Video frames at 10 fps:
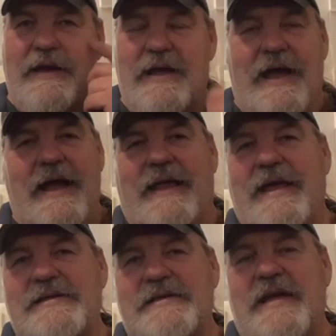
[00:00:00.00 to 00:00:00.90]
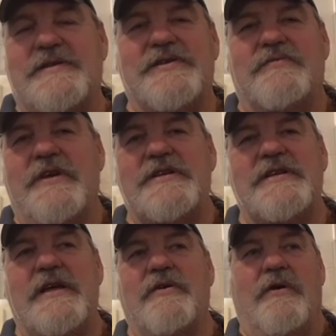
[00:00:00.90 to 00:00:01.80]
I guess that's his
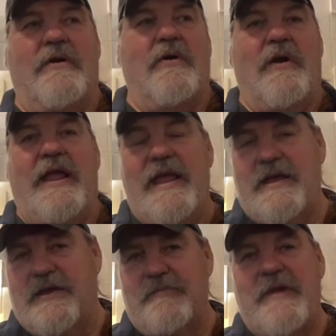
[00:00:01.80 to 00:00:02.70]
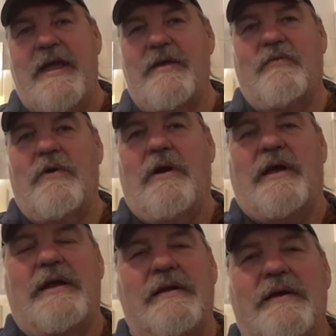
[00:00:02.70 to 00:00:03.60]
reasoning, or or he could make it work,
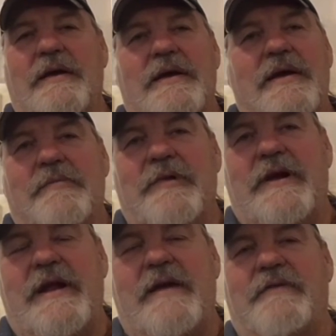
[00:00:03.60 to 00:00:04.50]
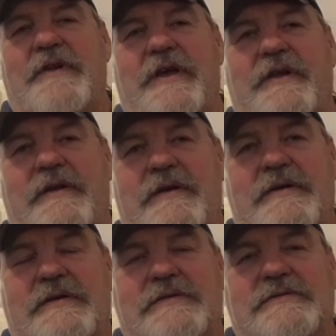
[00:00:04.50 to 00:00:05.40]
and but it never did.
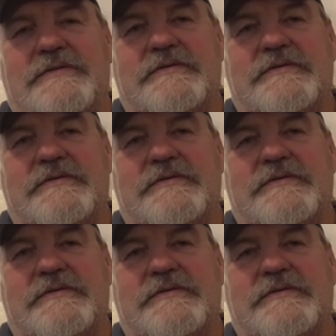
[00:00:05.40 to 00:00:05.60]
Mm.